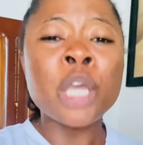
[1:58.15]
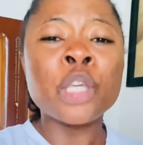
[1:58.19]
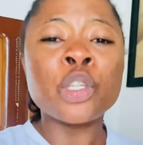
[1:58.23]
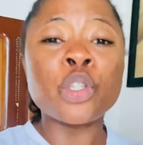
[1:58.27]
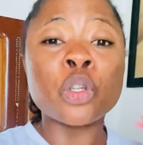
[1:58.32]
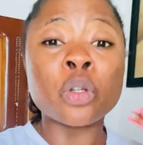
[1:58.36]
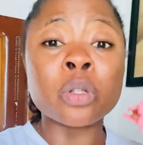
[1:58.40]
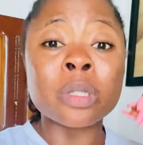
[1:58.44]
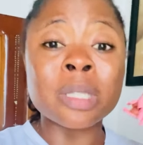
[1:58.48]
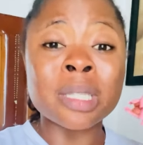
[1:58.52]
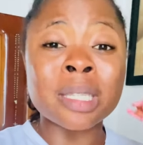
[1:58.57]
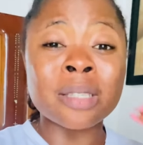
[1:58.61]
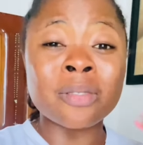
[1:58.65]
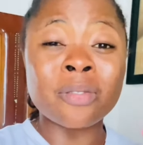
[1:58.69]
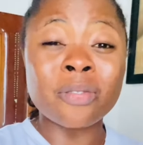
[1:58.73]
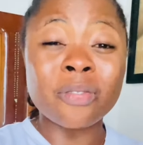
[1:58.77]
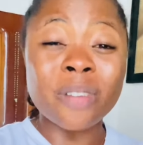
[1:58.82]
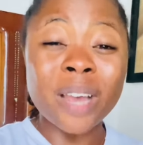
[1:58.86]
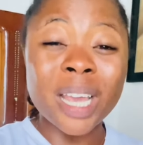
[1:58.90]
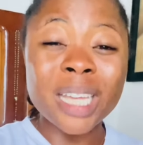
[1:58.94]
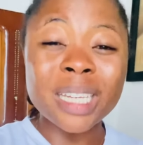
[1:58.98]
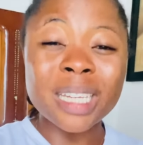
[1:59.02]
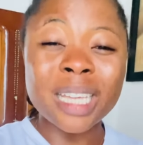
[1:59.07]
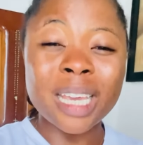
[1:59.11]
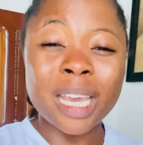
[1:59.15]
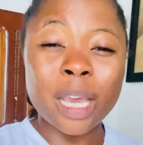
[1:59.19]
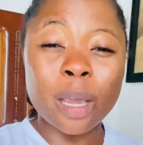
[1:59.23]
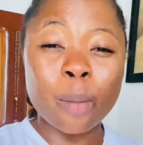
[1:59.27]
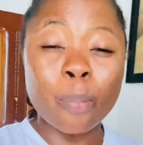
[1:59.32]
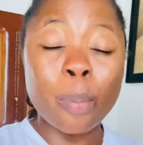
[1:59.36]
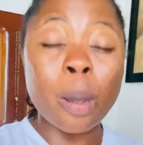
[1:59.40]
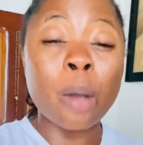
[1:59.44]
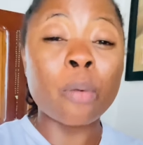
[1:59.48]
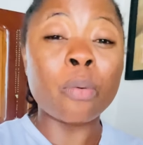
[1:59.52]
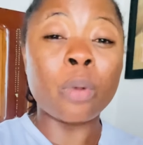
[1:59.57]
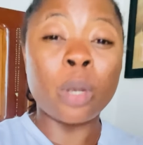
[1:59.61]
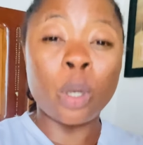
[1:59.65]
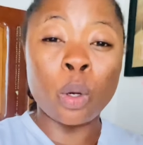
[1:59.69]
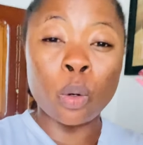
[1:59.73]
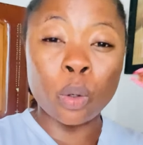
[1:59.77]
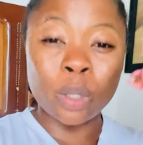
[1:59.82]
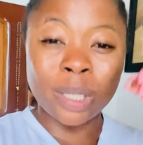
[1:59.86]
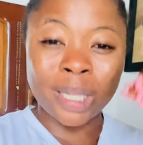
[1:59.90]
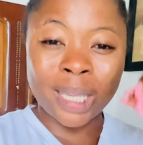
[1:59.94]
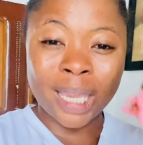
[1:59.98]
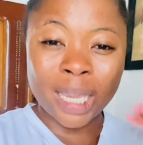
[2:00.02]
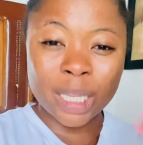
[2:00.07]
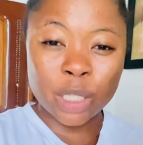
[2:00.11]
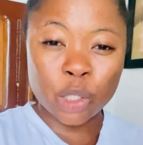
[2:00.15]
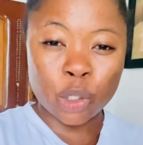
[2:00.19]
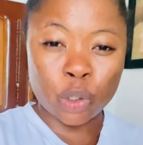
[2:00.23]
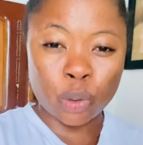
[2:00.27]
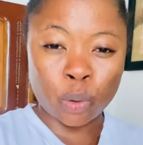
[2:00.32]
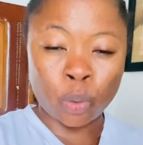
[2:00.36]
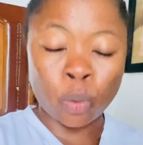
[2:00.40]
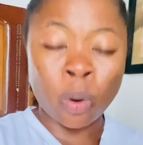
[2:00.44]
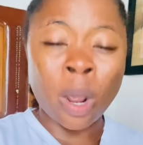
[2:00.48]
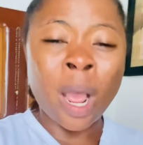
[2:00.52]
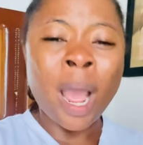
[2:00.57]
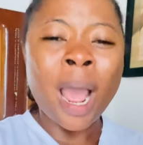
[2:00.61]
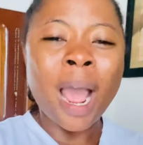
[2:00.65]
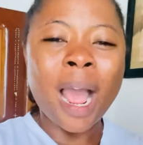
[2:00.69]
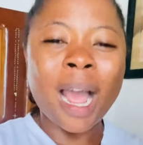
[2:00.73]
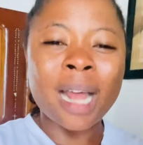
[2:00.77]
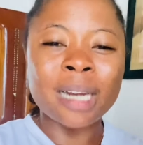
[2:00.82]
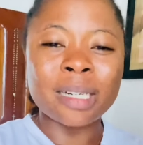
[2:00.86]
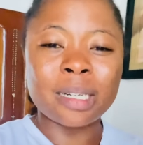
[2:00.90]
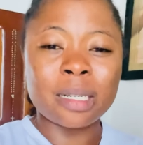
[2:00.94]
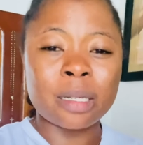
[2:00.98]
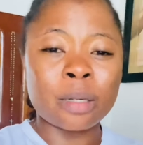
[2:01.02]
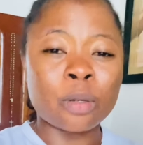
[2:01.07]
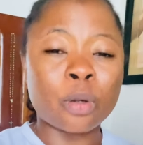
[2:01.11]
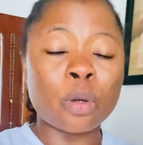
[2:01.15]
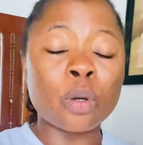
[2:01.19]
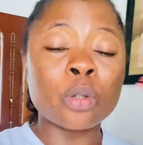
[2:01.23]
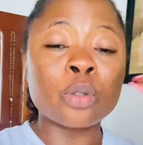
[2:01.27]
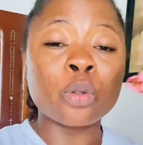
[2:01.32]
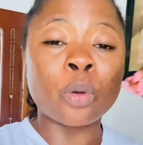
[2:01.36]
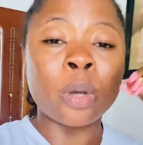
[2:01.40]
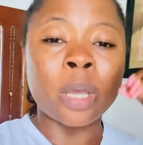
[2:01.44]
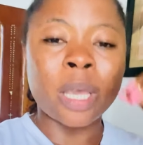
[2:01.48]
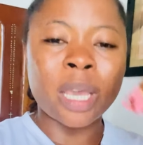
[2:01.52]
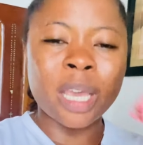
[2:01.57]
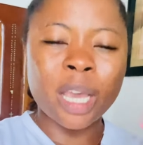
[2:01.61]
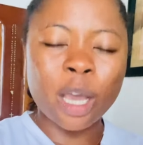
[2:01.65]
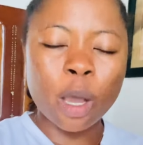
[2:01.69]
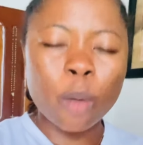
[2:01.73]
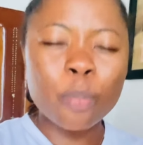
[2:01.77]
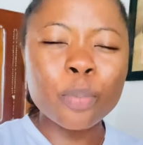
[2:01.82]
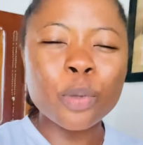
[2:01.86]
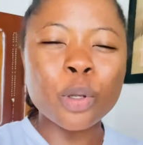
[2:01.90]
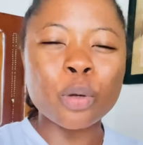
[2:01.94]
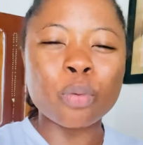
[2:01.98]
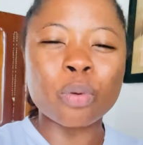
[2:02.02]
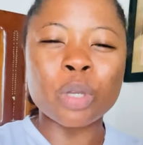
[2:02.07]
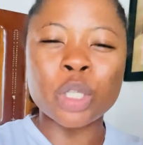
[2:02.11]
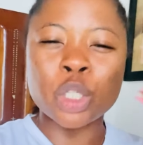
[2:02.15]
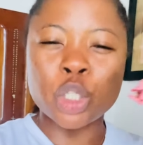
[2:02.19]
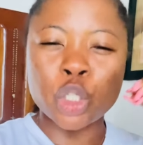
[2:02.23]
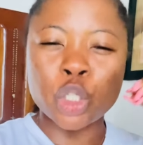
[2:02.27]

Your divine helper will locate you, and they're going to help you in